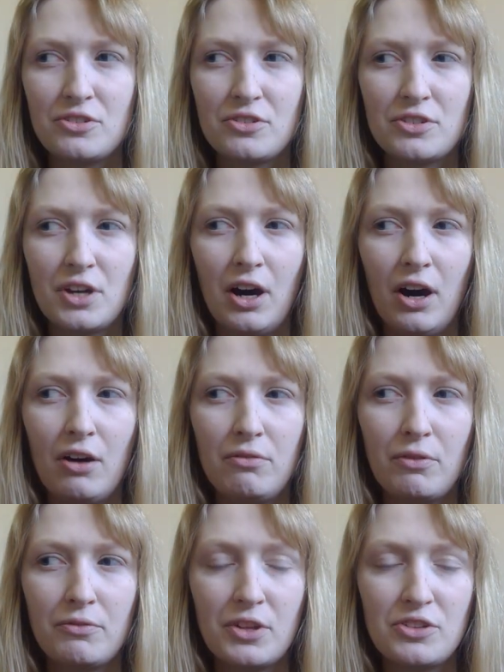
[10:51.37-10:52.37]
is just
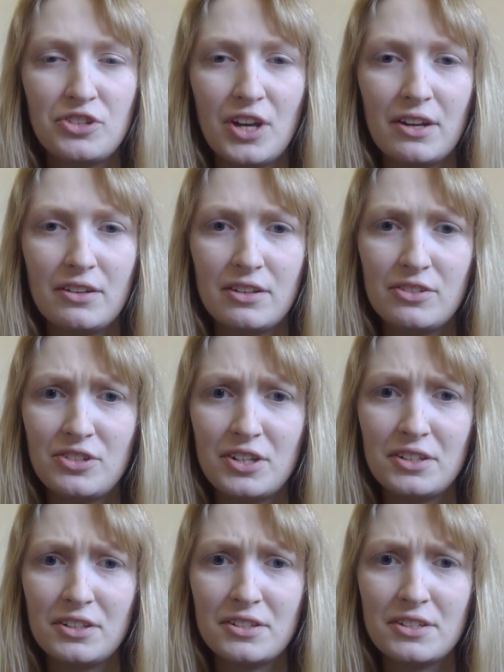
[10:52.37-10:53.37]
half of the gen-
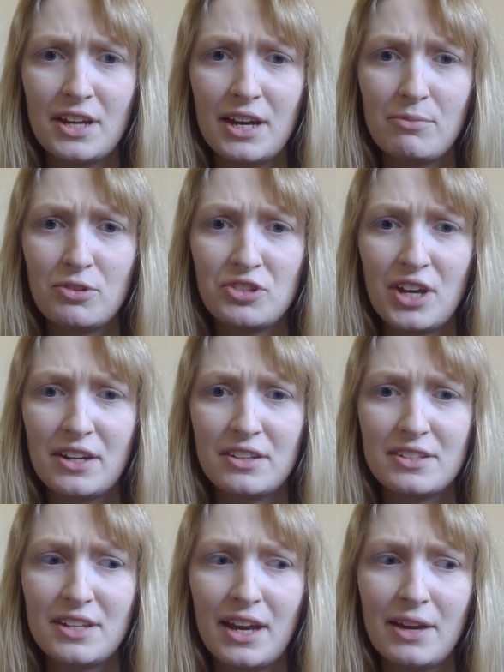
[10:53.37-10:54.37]
genus name or
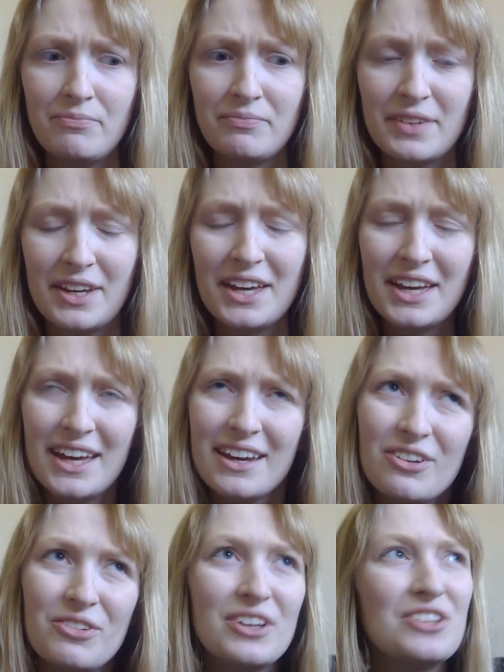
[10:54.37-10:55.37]
genus name,
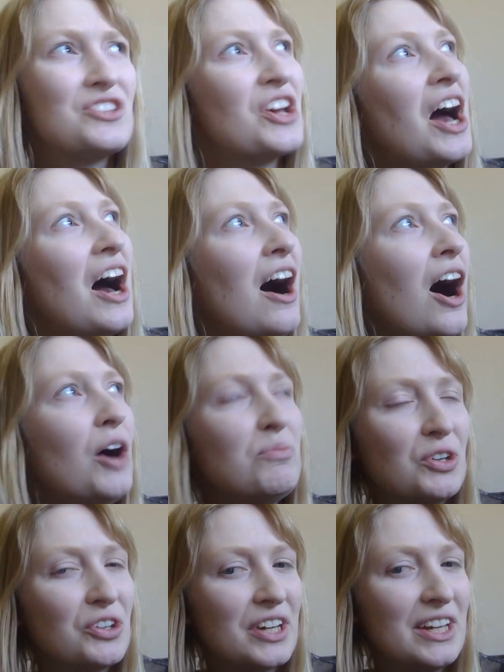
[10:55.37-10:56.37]
which
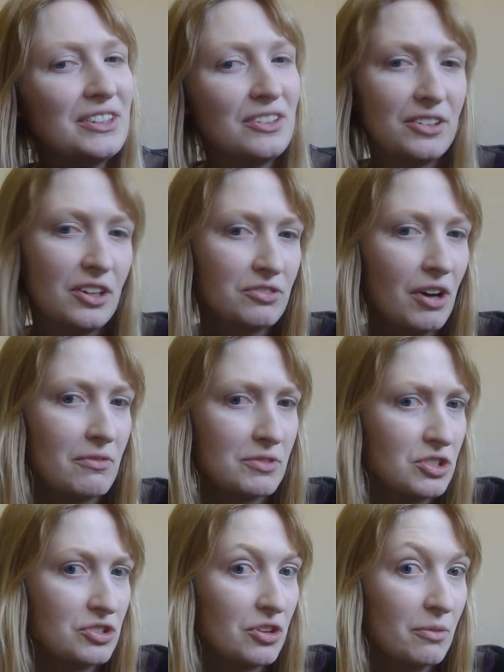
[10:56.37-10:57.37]
I'm not keen on. I'd rather
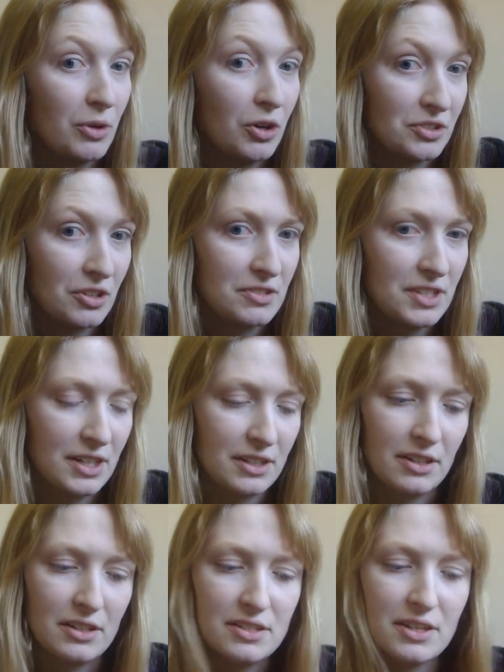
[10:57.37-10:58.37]
just call them
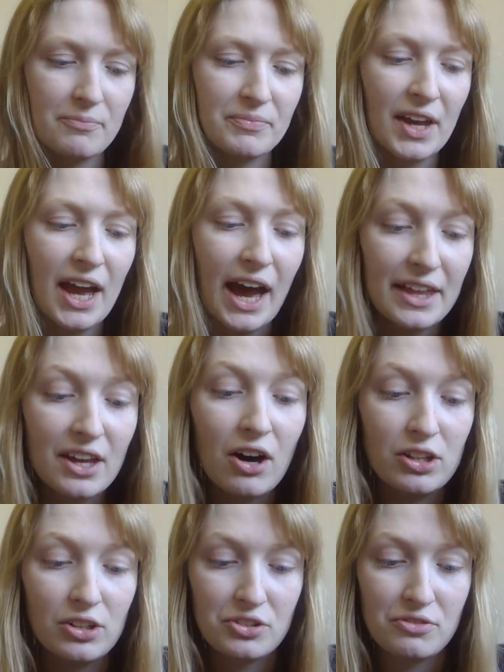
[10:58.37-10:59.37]
Otocinclus. And there
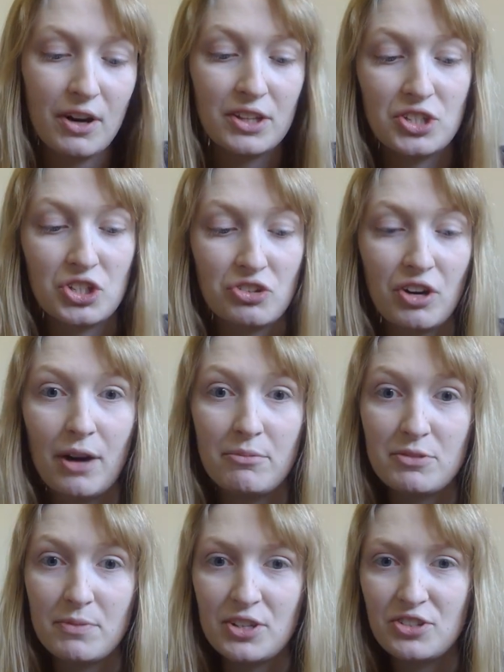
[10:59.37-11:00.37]
are a lot of
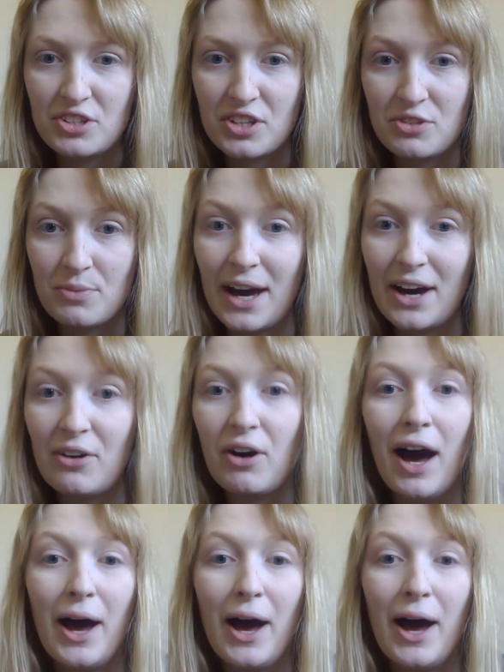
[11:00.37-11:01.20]
undescribed species as well.